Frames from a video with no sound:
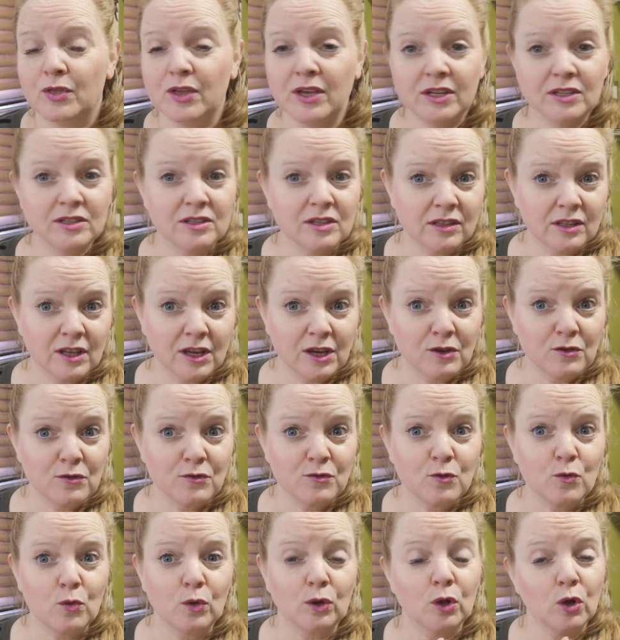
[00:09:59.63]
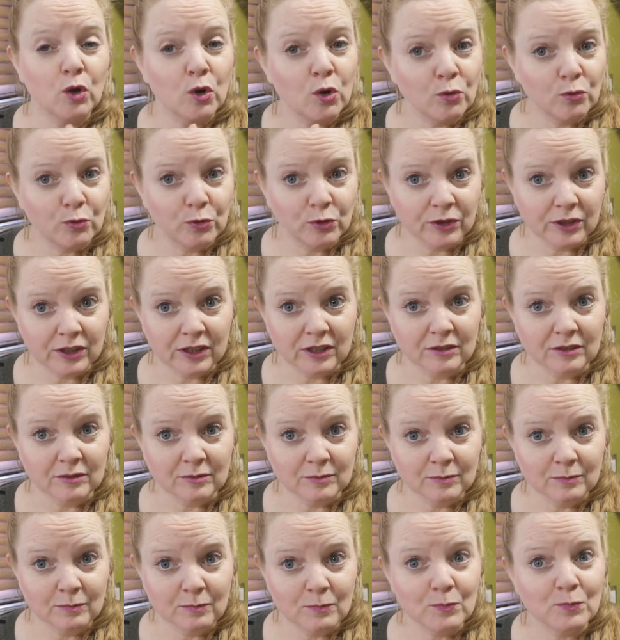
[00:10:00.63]
things in life will hopefully
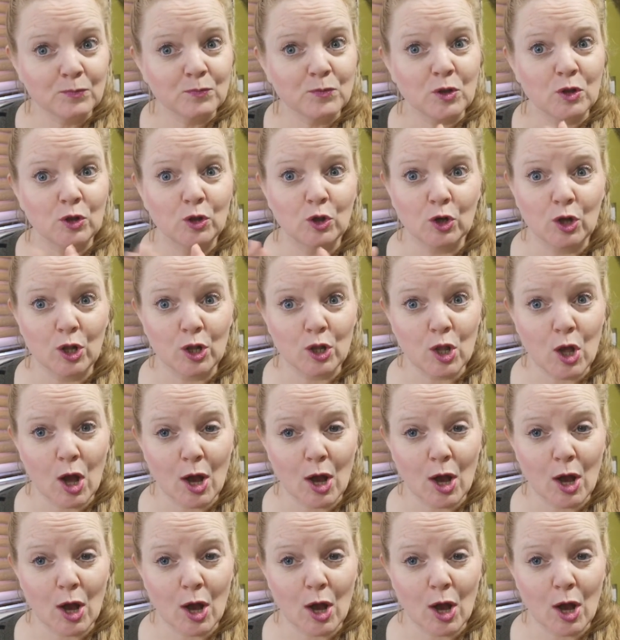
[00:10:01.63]
look a